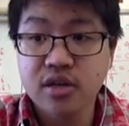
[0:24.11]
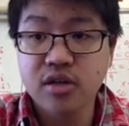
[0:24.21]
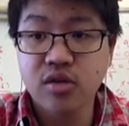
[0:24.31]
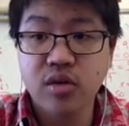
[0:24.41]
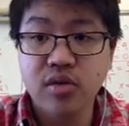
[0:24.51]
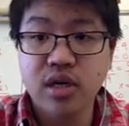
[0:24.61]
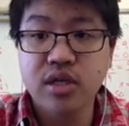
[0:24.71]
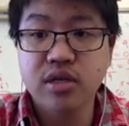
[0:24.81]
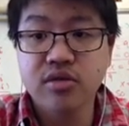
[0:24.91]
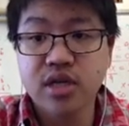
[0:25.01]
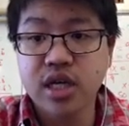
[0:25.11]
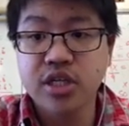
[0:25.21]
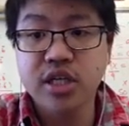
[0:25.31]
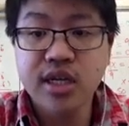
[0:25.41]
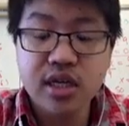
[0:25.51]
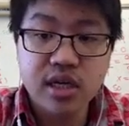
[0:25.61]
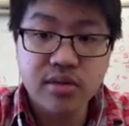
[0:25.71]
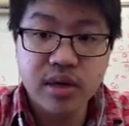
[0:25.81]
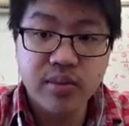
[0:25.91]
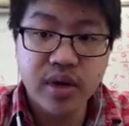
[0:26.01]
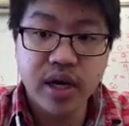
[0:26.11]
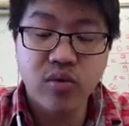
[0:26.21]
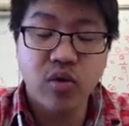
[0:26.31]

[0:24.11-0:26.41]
So what we're going to do is kind of cheat a little bit by